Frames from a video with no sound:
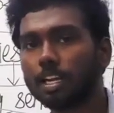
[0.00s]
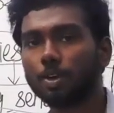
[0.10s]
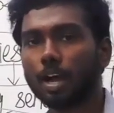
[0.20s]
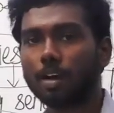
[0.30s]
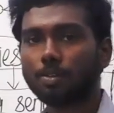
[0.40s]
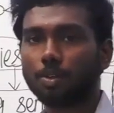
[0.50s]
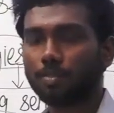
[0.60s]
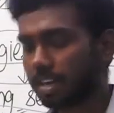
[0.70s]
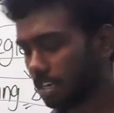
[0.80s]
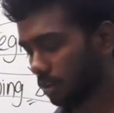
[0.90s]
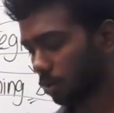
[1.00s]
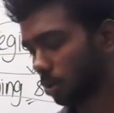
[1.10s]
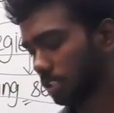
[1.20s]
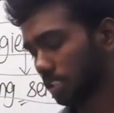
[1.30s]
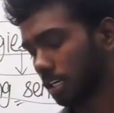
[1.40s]
You have to find who
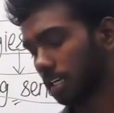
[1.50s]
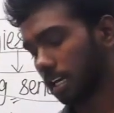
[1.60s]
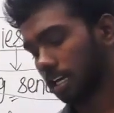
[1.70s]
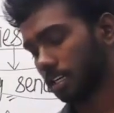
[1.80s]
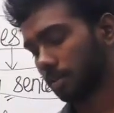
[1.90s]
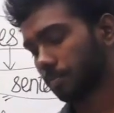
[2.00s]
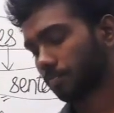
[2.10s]
is that her.